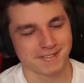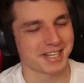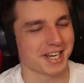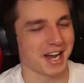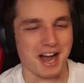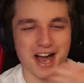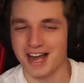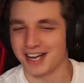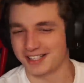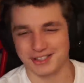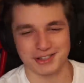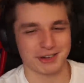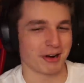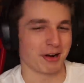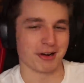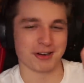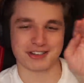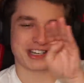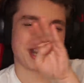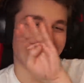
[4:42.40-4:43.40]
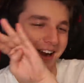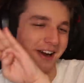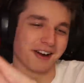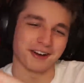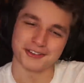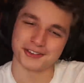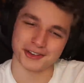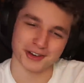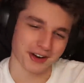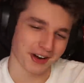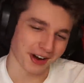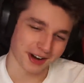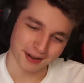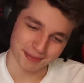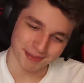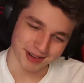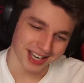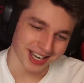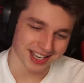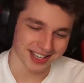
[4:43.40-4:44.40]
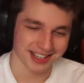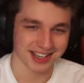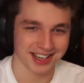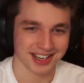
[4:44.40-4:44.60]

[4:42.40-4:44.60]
God, Scar's character arc, man.